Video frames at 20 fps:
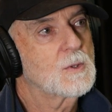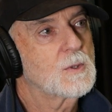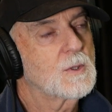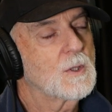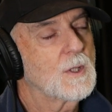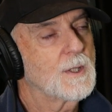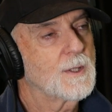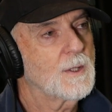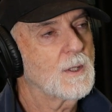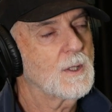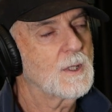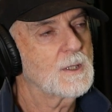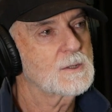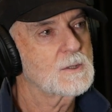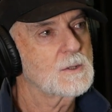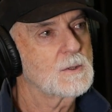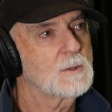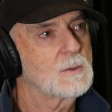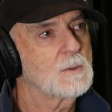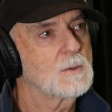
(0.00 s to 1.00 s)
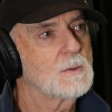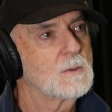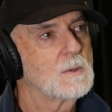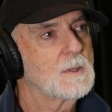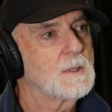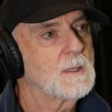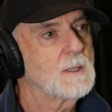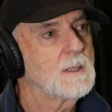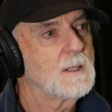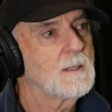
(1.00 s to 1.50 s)
at high school,
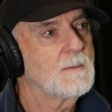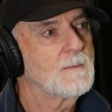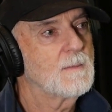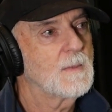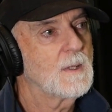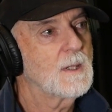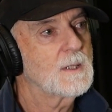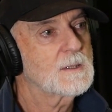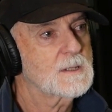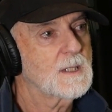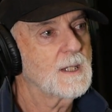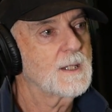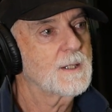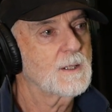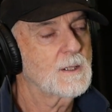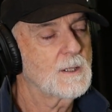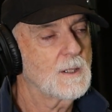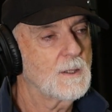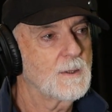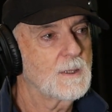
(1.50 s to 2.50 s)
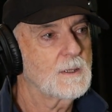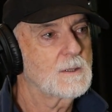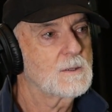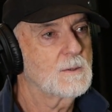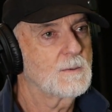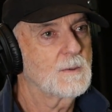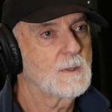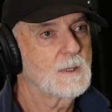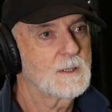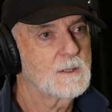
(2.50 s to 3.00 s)
I started going to
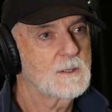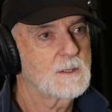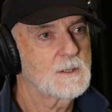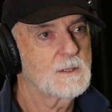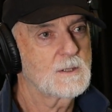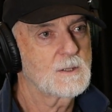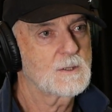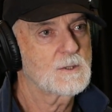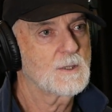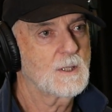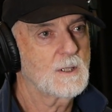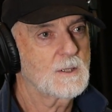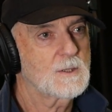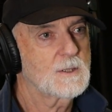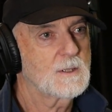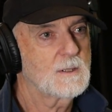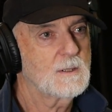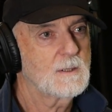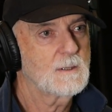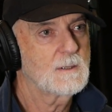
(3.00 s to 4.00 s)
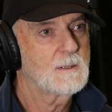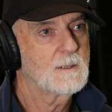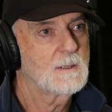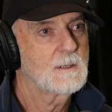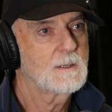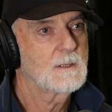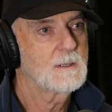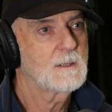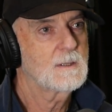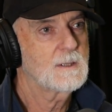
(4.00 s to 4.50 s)
religious instruction
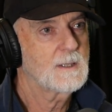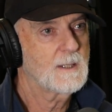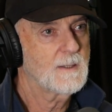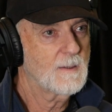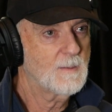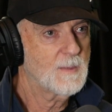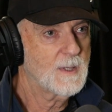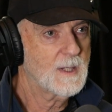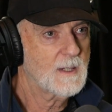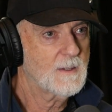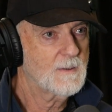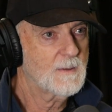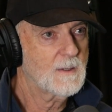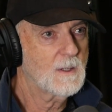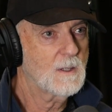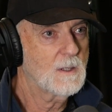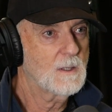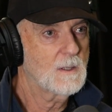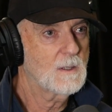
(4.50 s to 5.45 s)
down the back of the